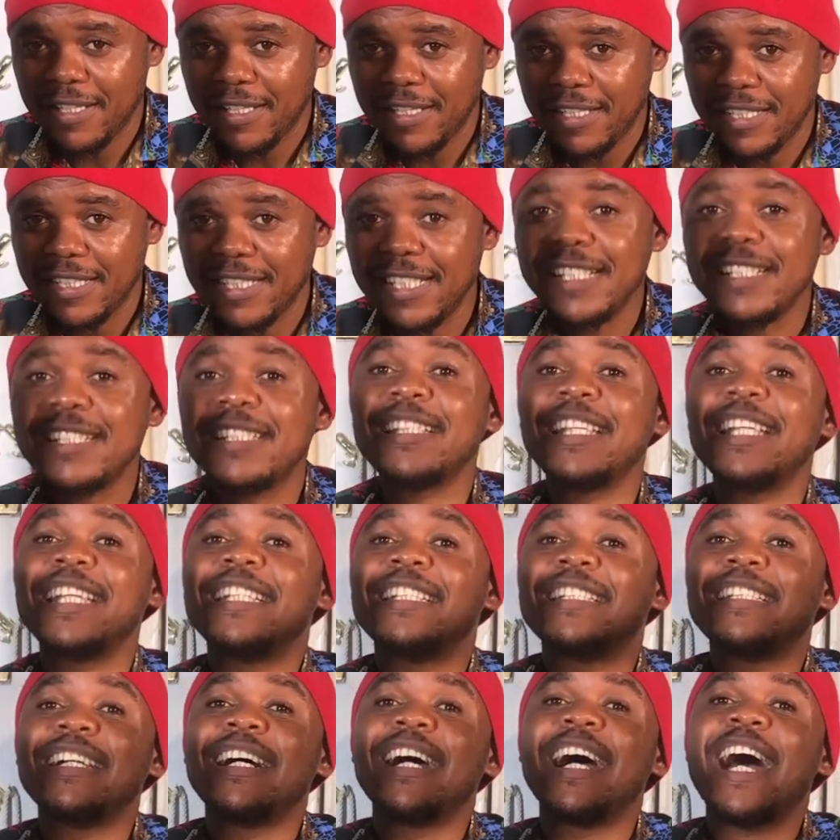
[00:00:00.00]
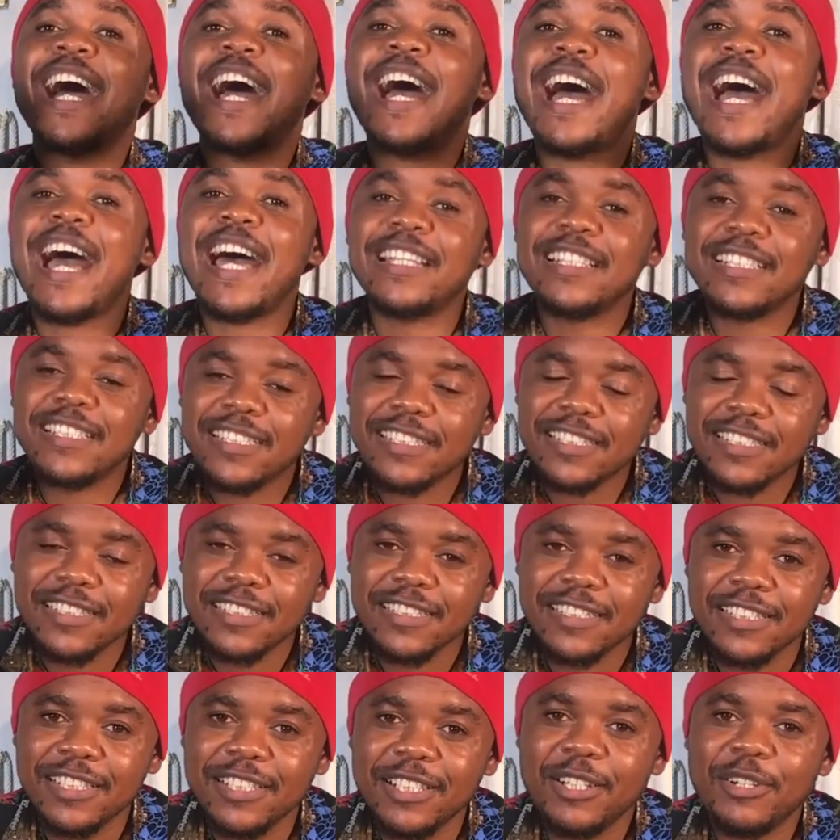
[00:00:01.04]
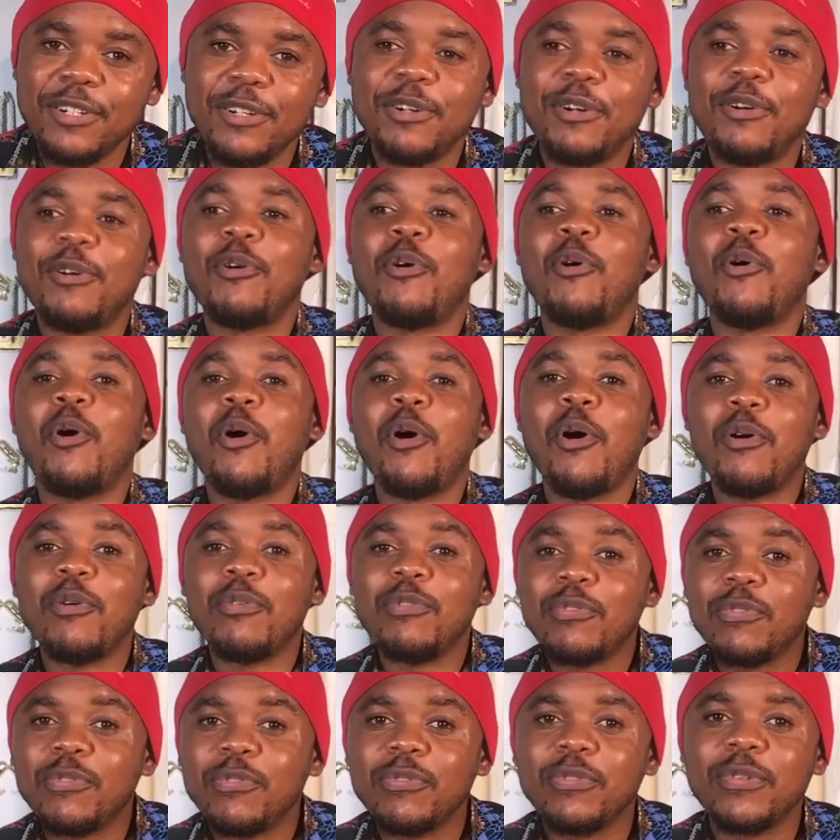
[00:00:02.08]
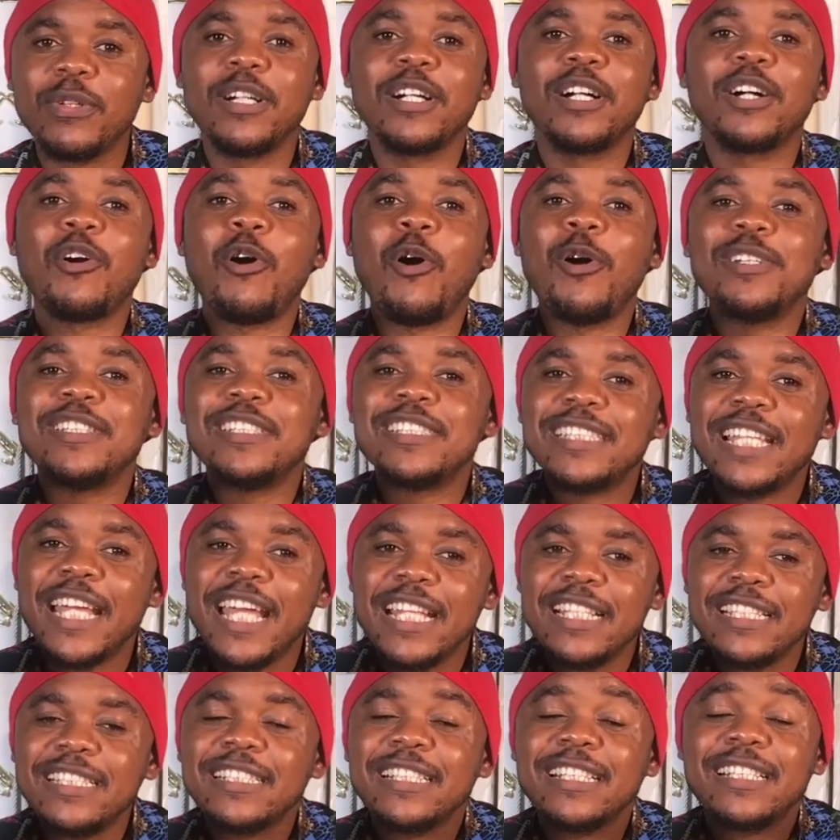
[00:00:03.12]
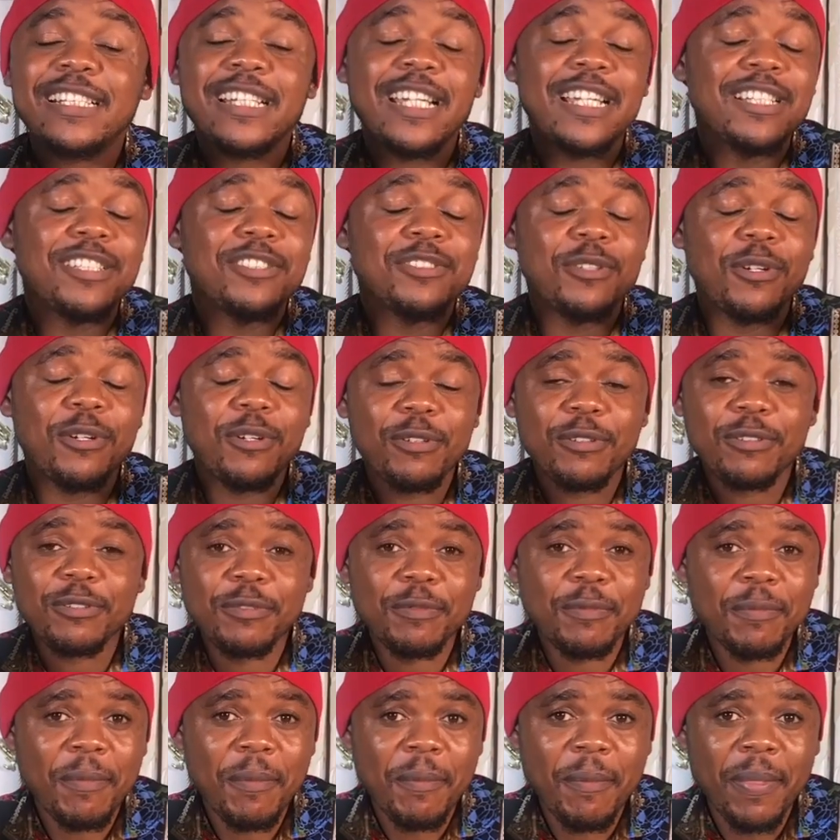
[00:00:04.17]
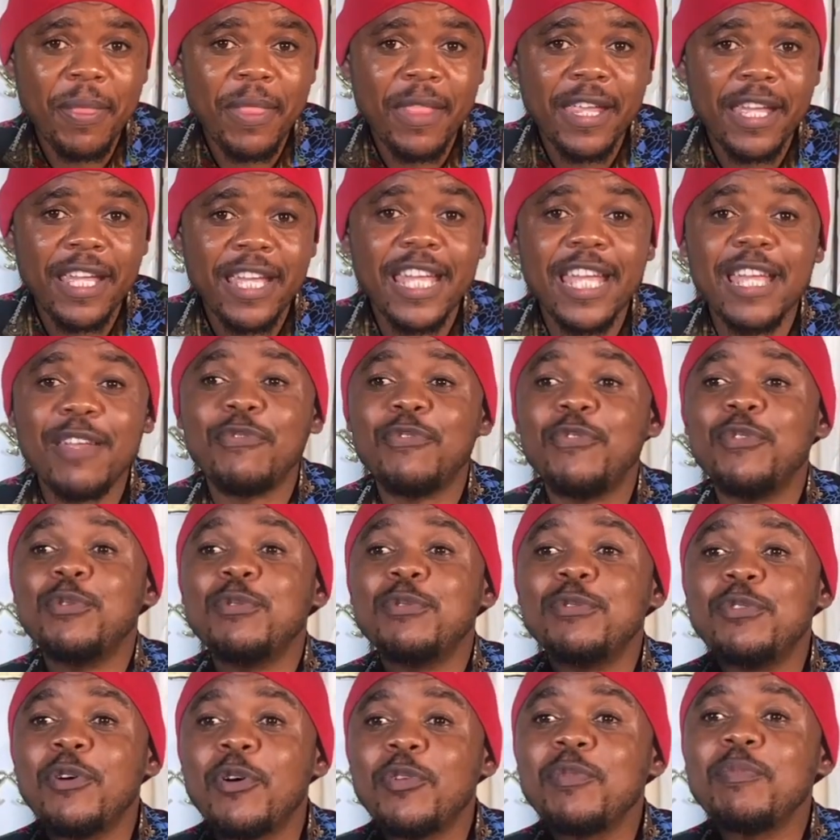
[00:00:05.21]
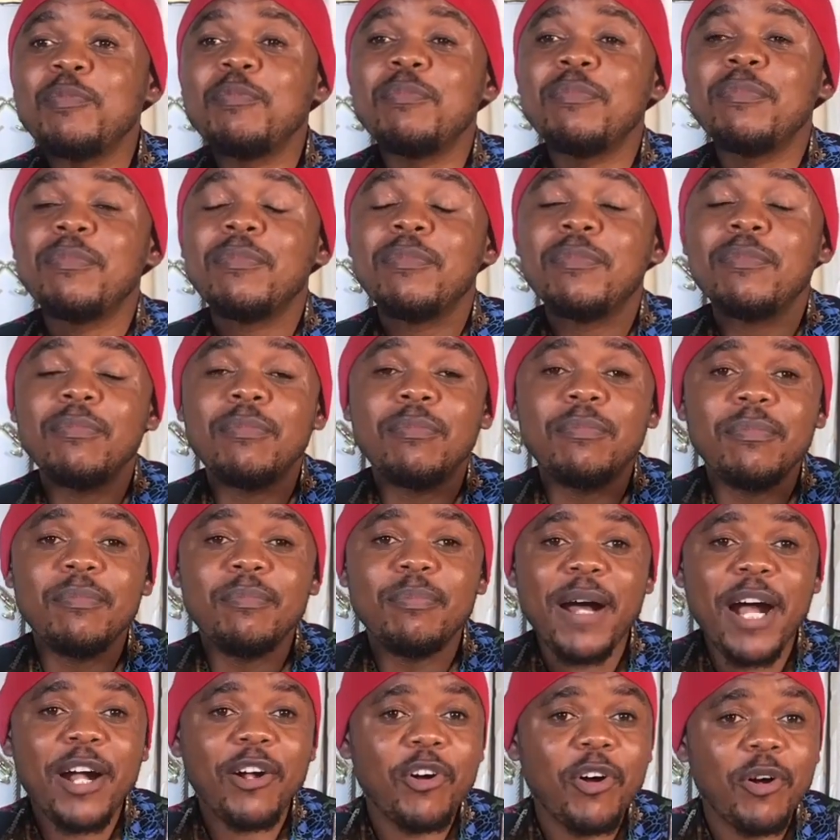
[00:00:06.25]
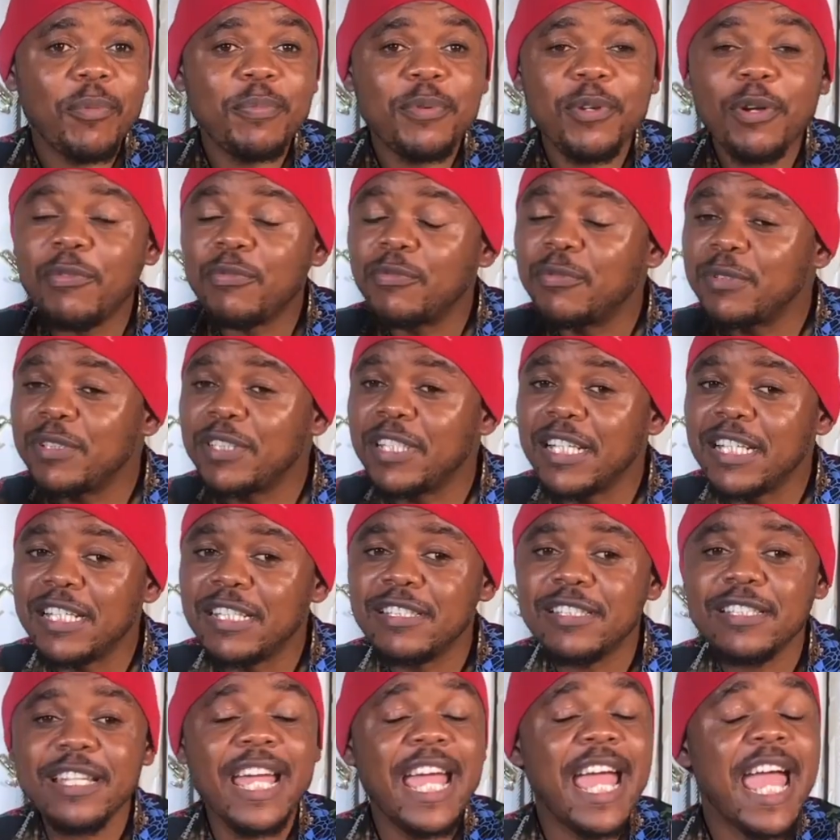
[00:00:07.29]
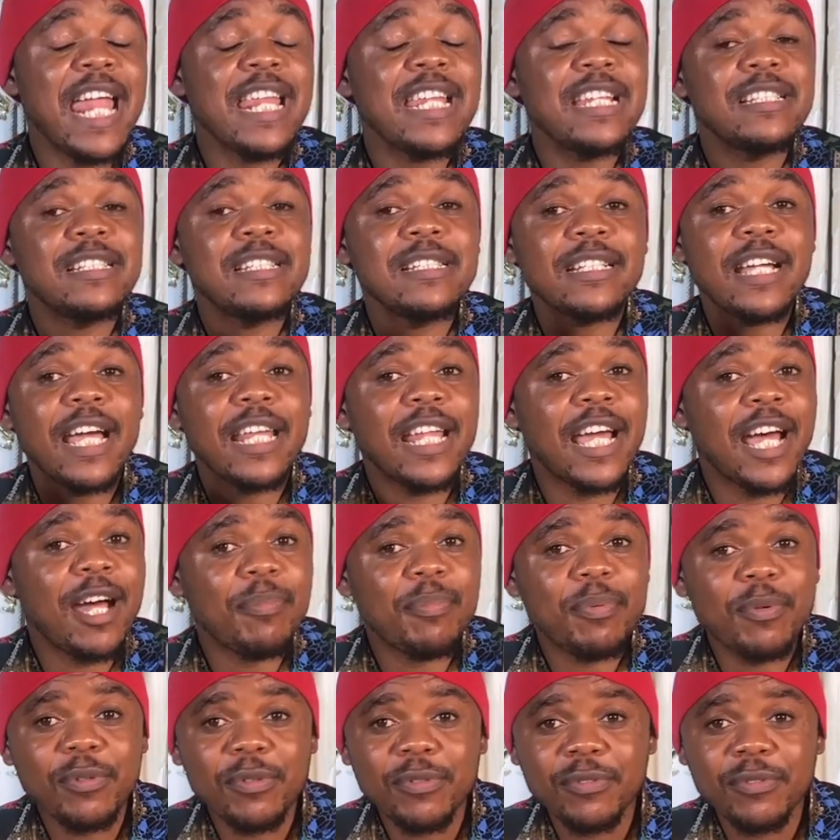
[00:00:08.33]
This is the heart of content creation. If you don't back up your footage, anything can happen.